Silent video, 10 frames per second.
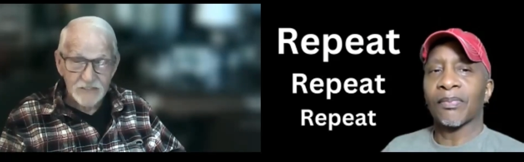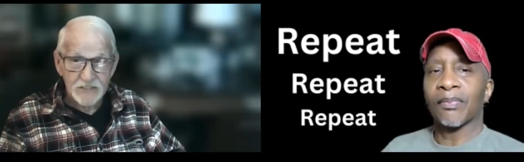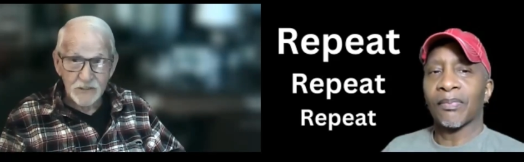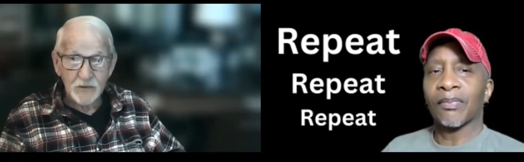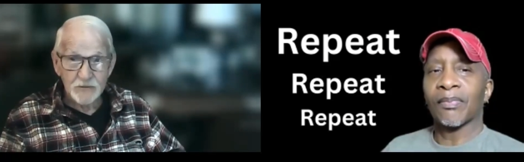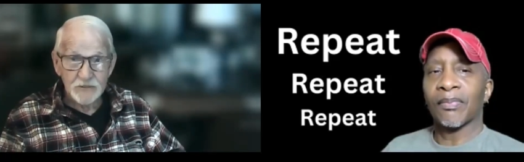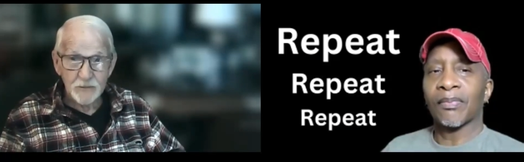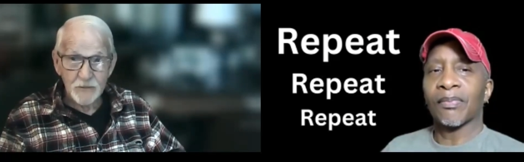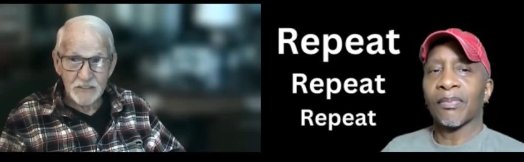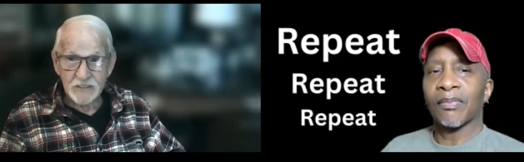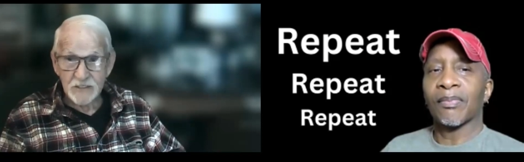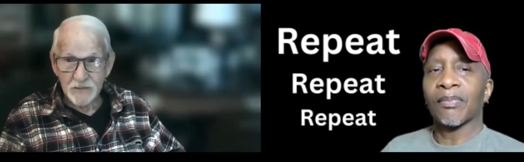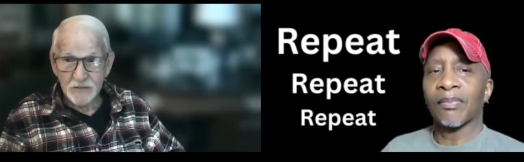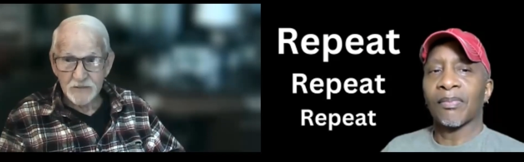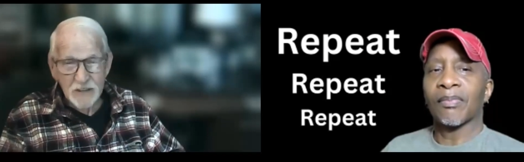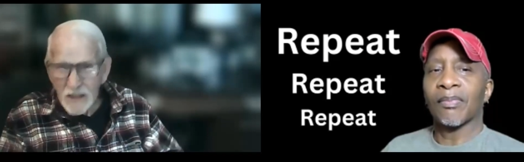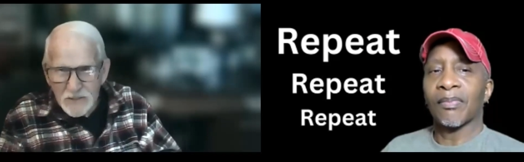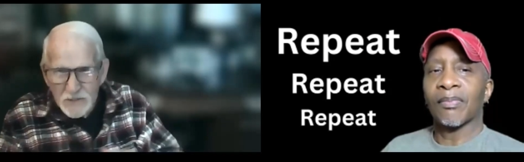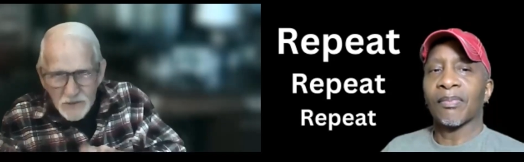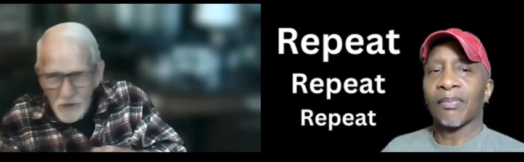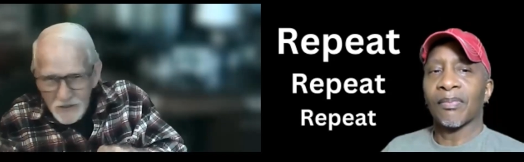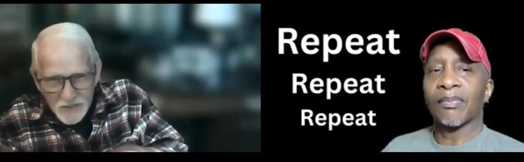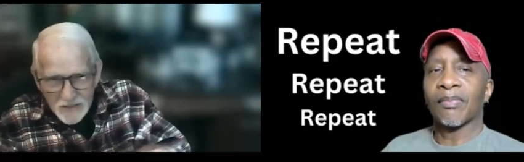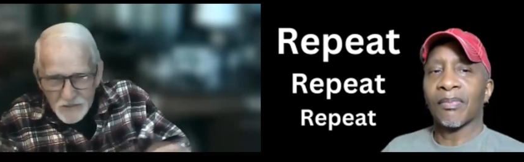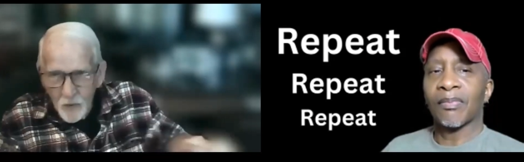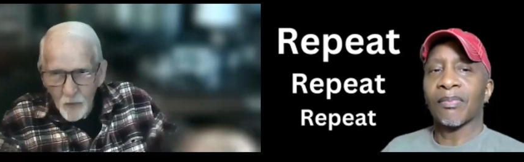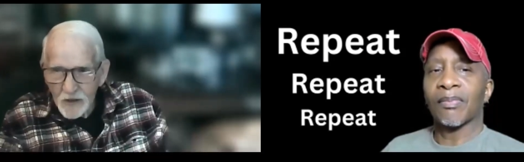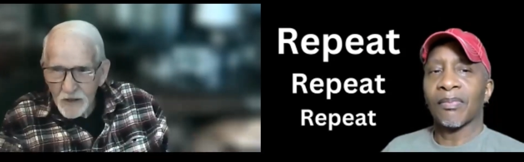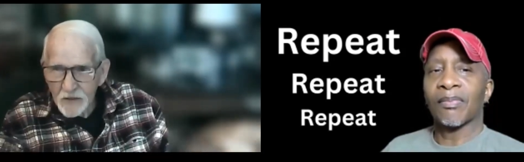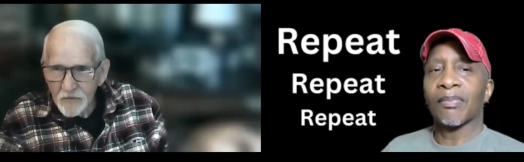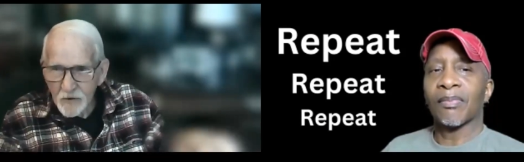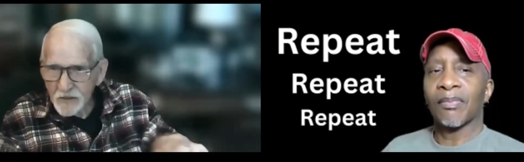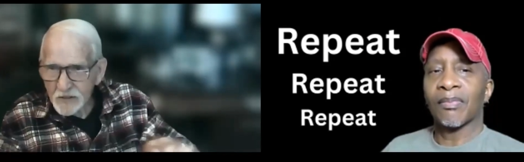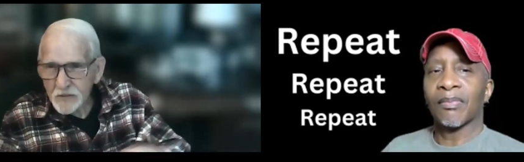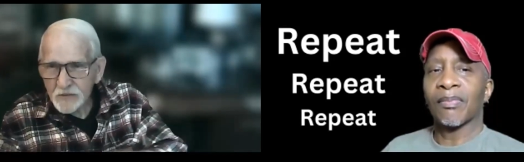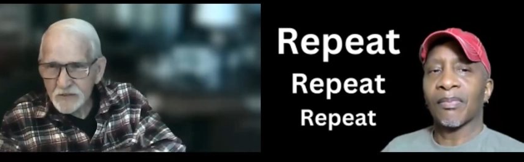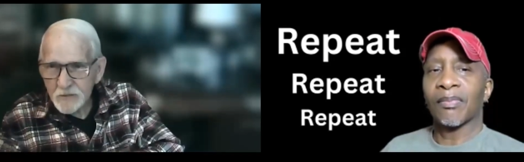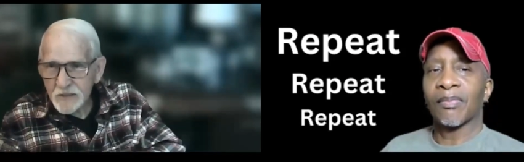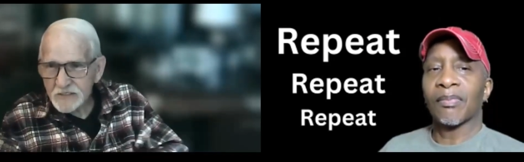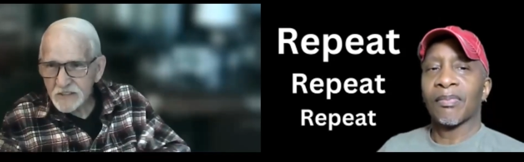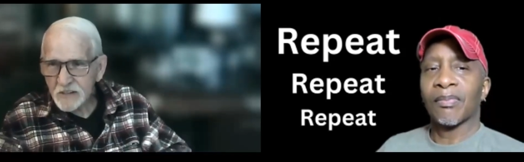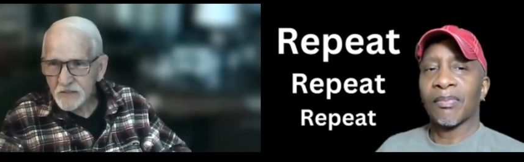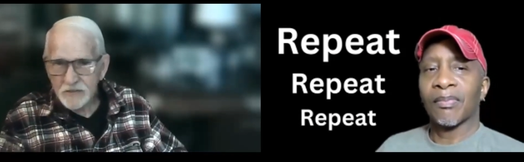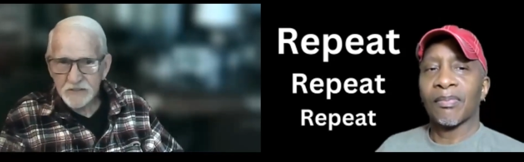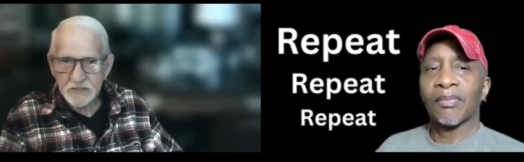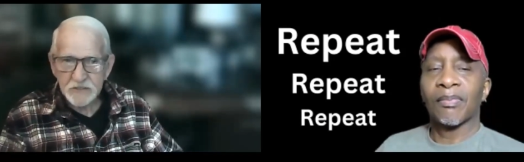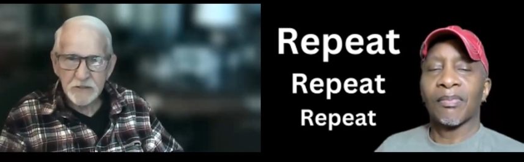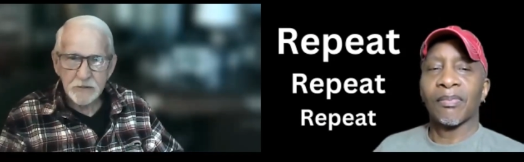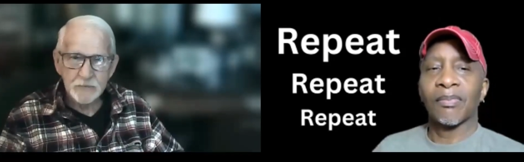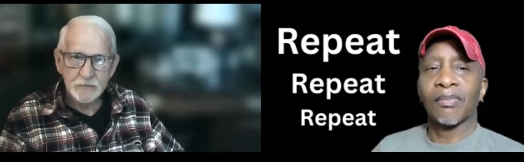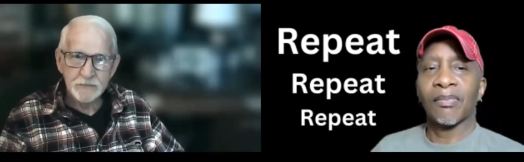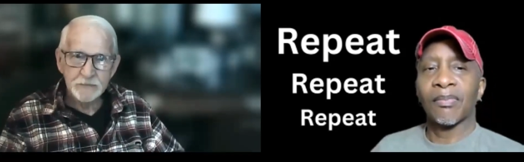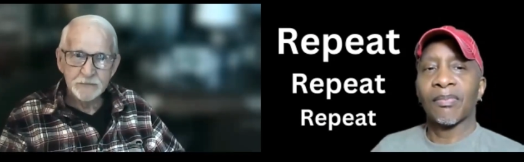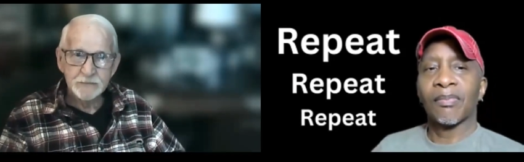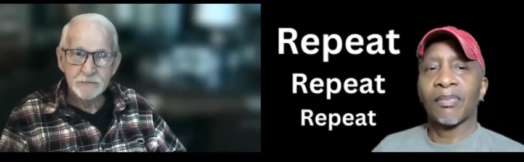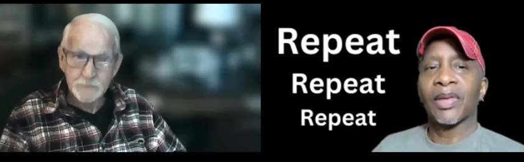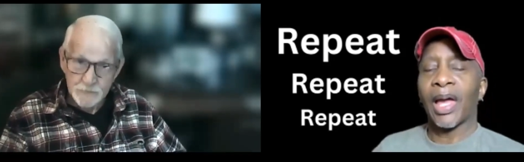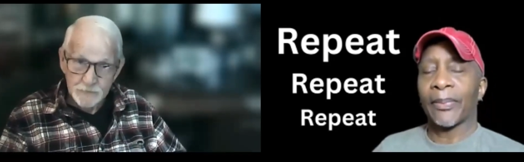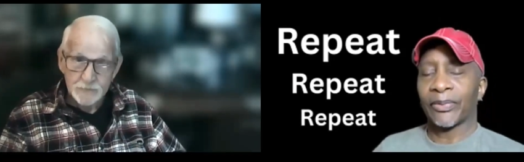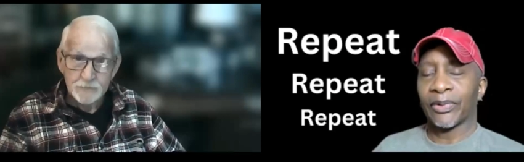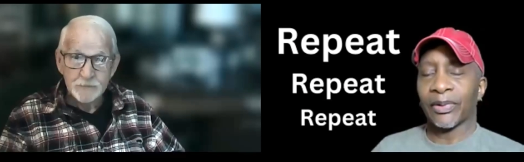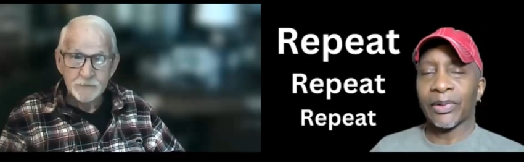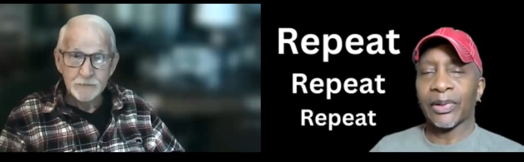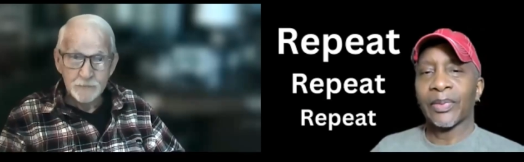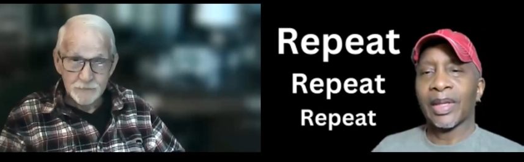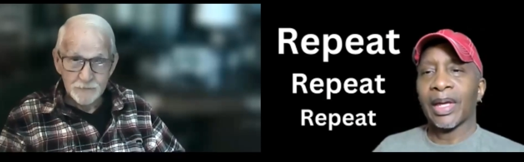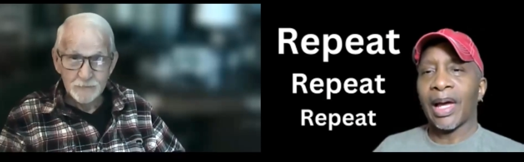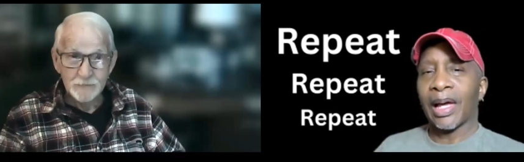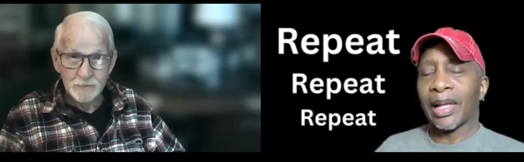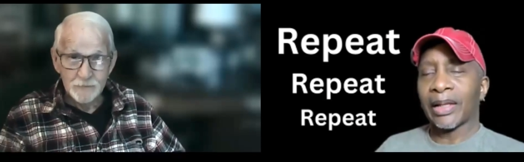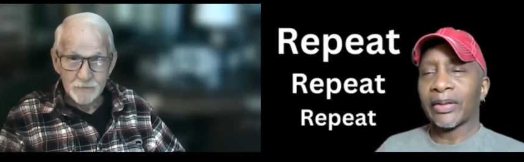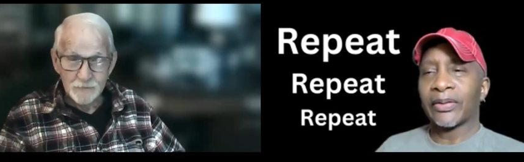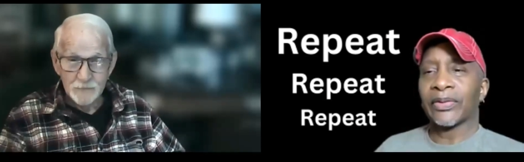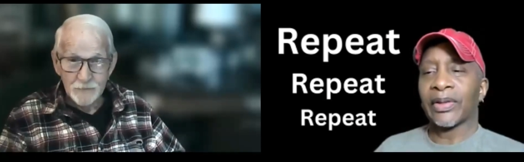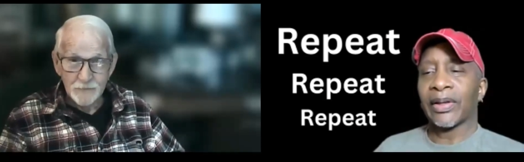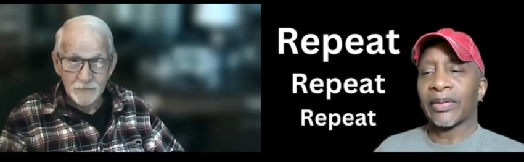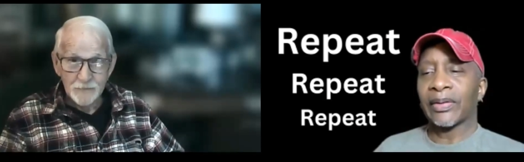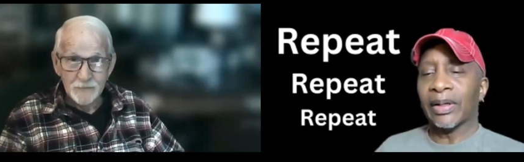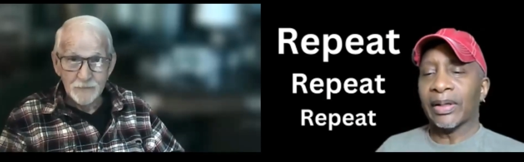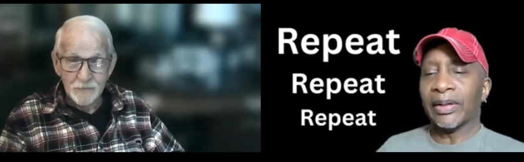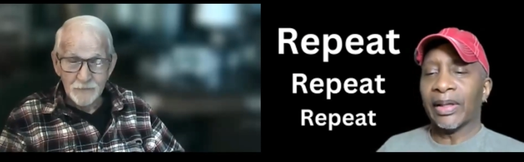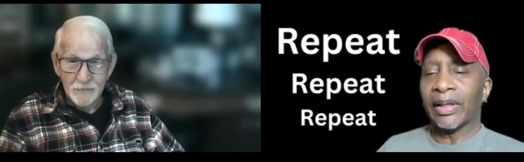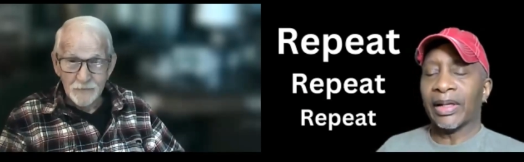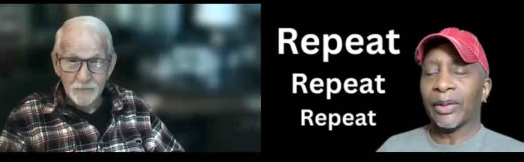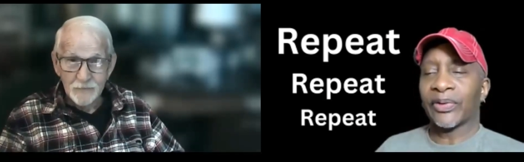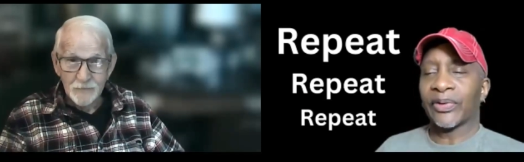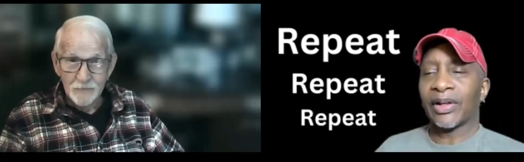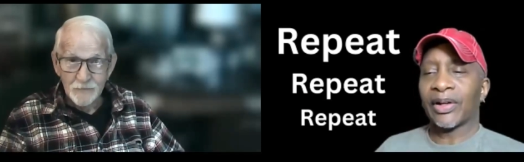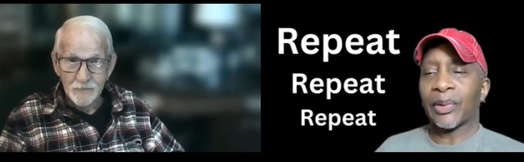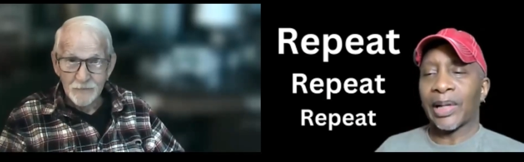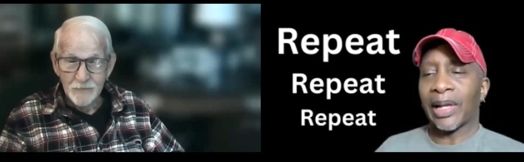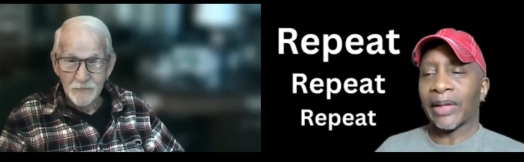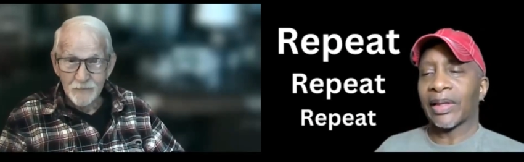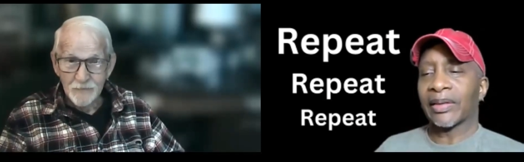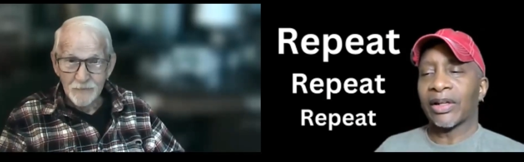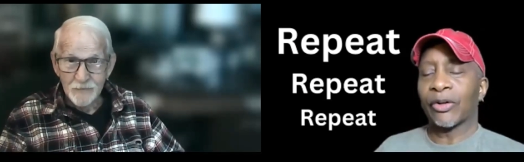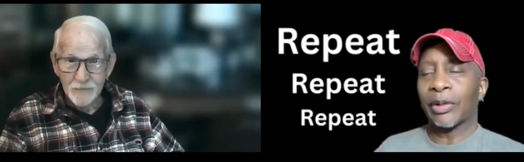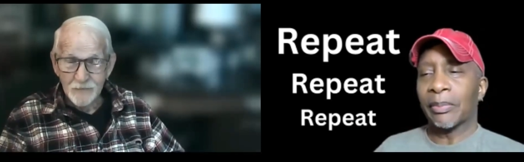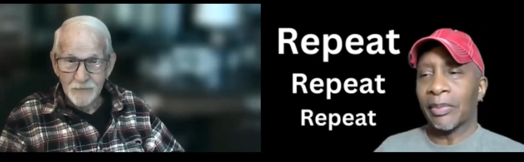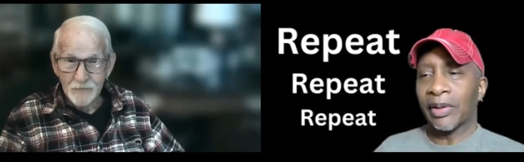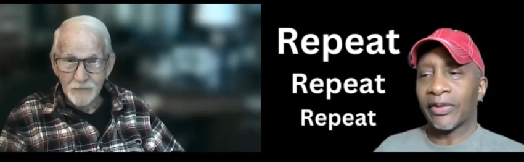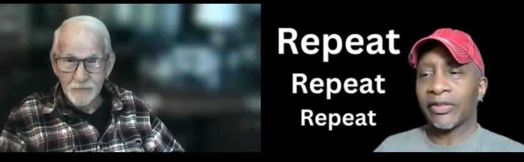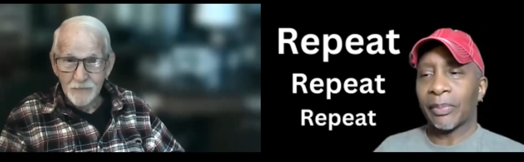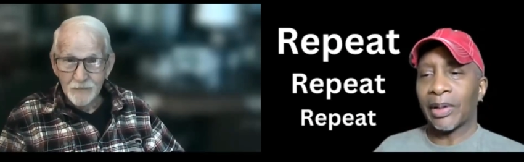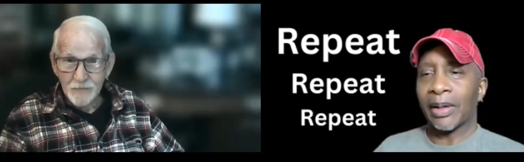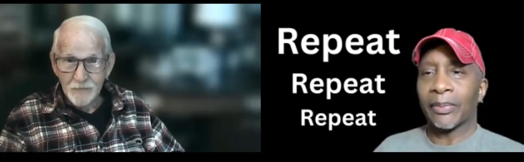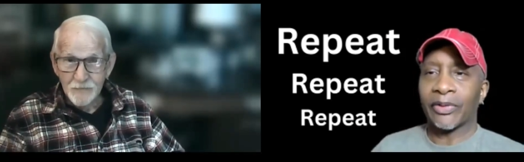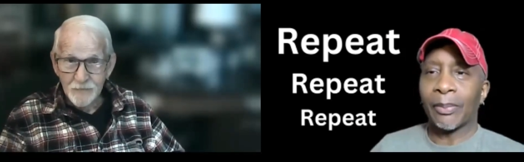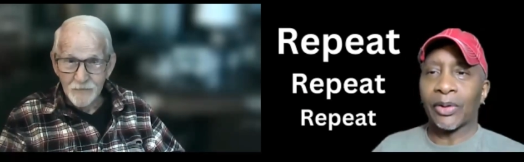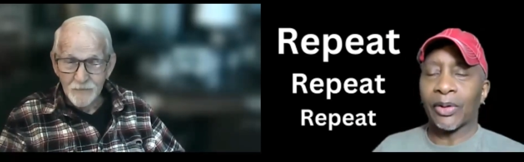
Speaker 1: it's a difference that makes a difference. And that's that, that's what we're looking for. The difference that makes a difference, isn't it?
Speaker 2: Absolutely. I like that you said uh, that it was subtle and I think that it'll be missed, but I'm, so I'm going to go